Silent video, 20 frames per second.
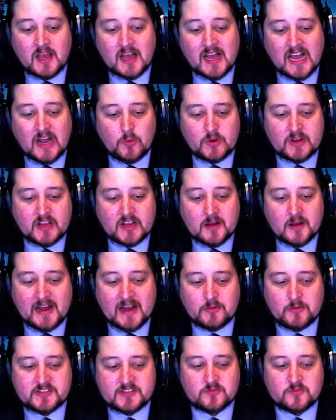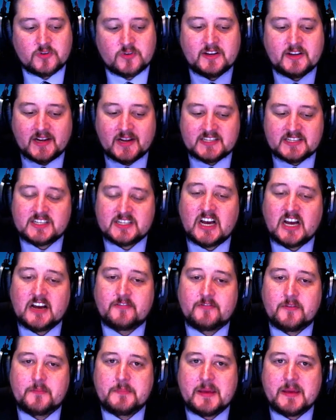Uh, would come out with some really great
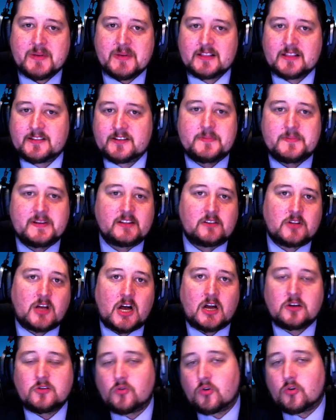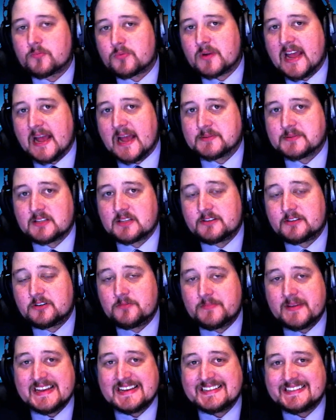stuff, maybe a little bit long or perhaps a little
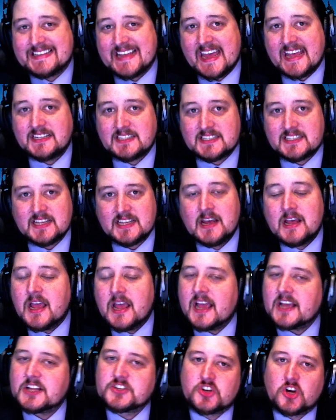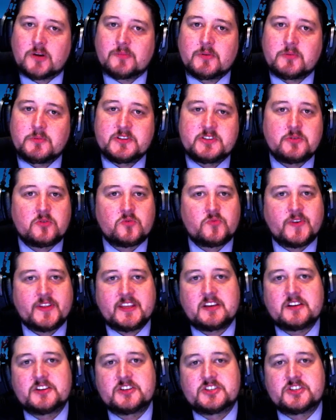bit intense. And Chobra would do a
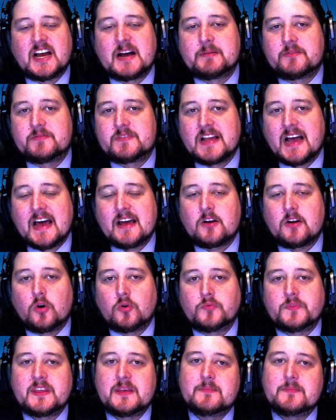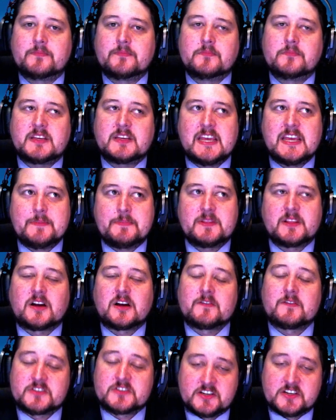really good job of not only keeping the
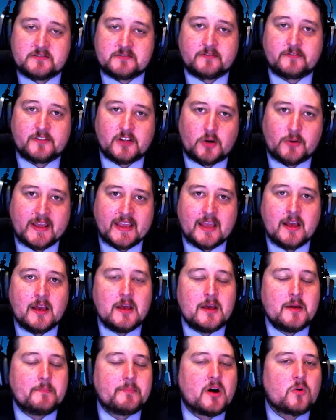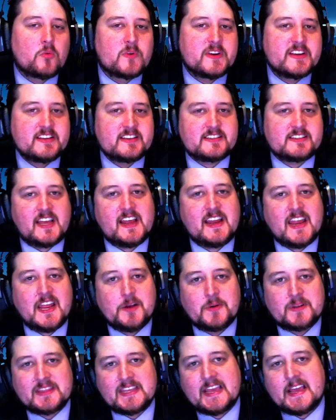conversation flowing, but
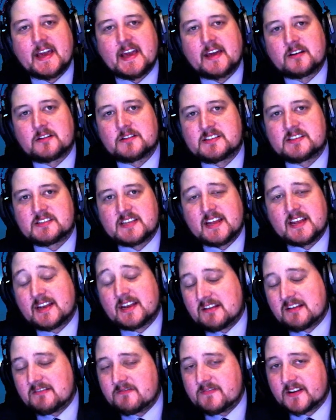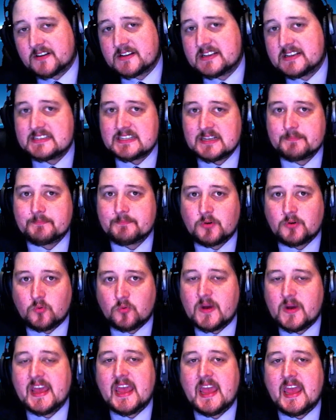restating what the analyst said in a very simple
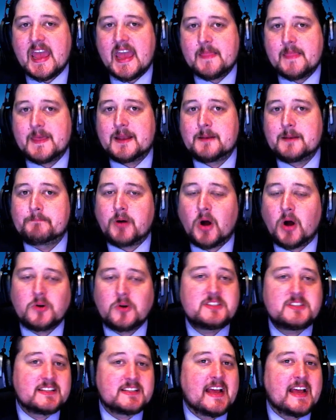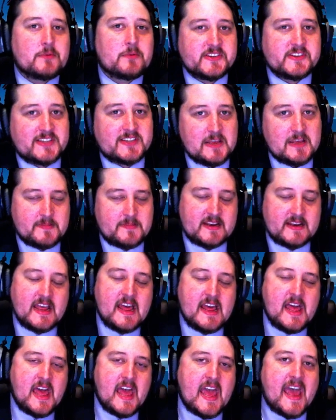way and then posing that restatement
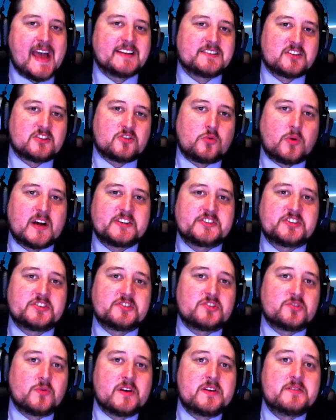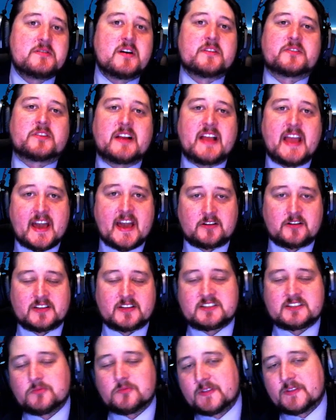as a question to another
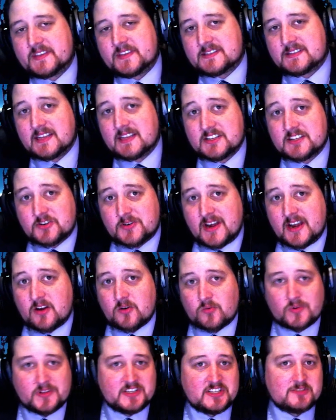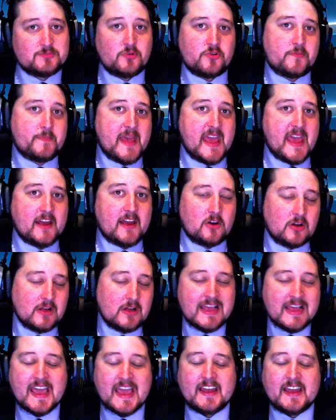analyst. And what this did is created a really smooth panel
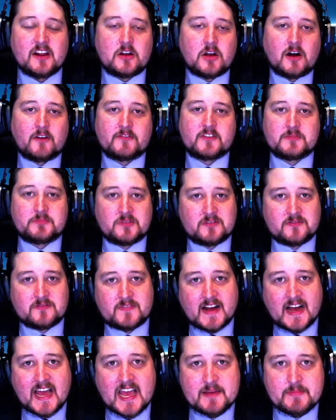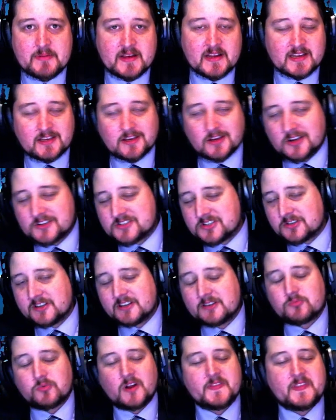and a comfortable vibe. He also
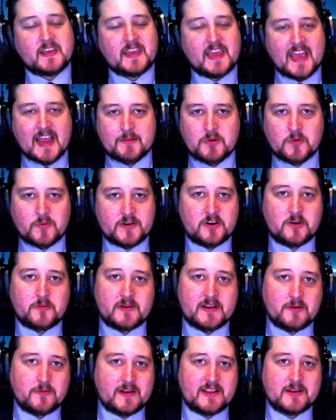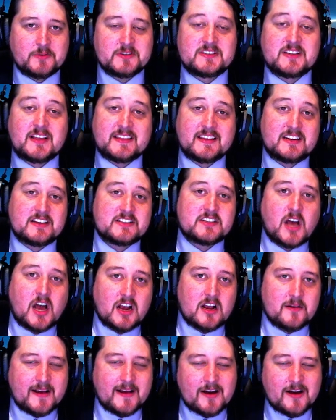could run the camera when nobody when there was nothing to
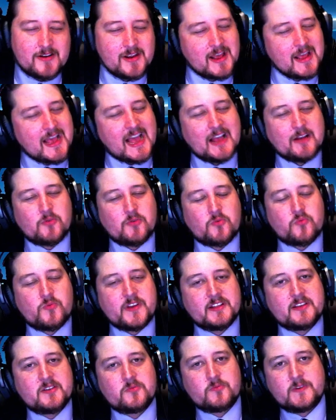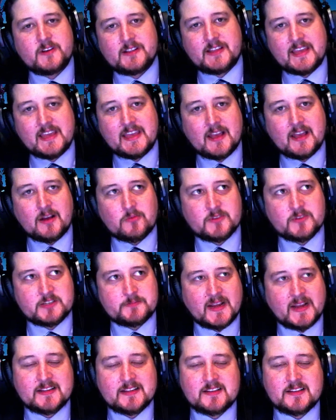talk about. I really really
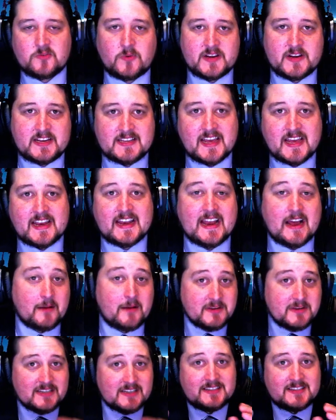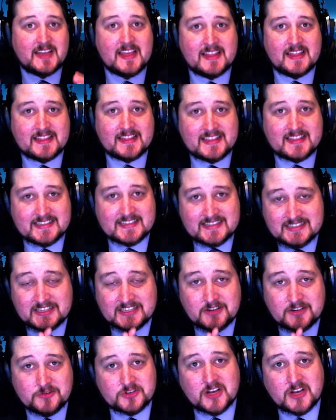respected what he did. And now I'm going to say that this is a
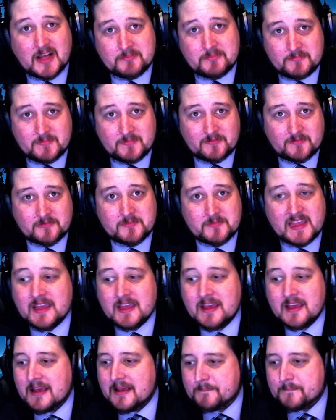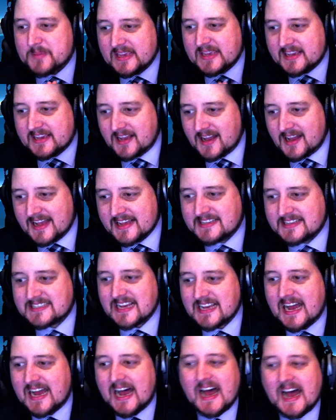huge compliment for me because
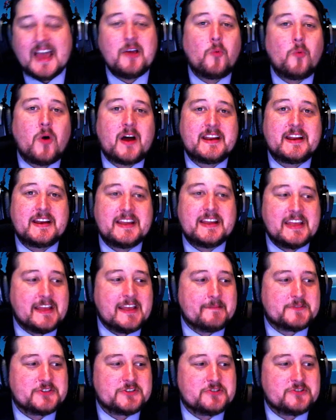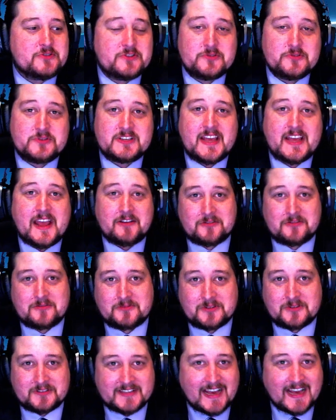I wanted him to do
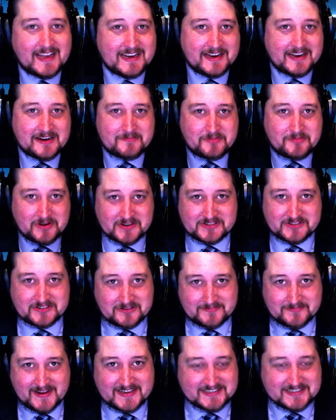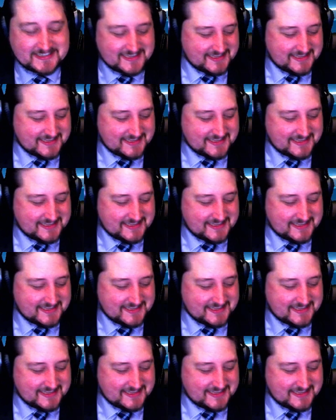terrible. Not on a personal basis.